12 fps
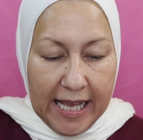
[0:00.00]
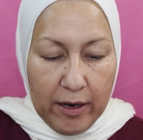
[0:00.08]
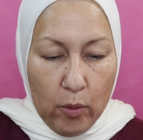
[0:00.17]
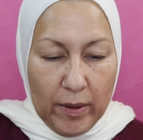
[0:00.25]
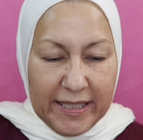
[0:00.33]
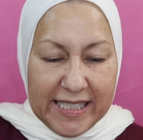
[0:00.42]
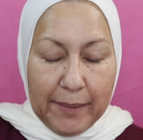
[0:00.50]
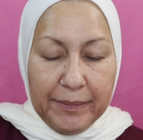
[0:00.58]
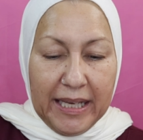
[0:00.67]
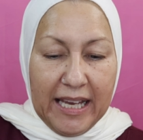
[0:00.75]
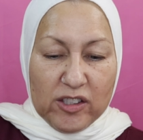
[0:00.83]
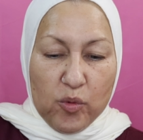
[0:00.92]
like when
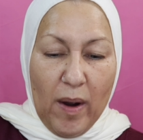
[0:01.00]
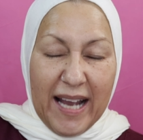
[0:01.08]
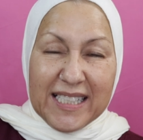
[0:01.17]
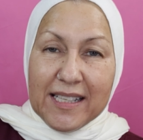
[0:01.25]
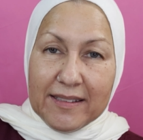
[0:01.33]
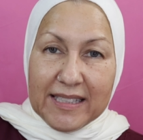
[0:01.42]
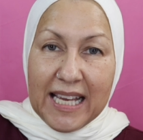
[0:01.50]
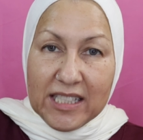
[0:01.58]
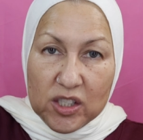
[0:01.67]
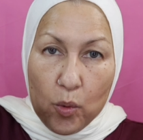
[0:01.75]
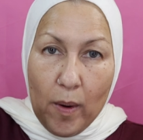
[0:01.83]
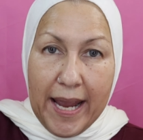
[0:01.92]
something has wax, it
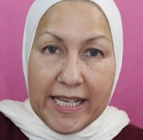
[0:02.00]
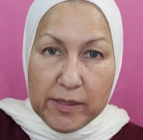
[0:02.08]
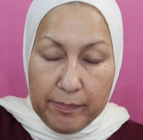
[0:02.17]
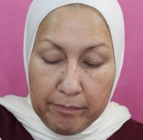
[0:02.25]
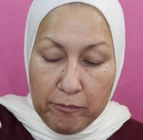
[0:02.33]
tends to weigh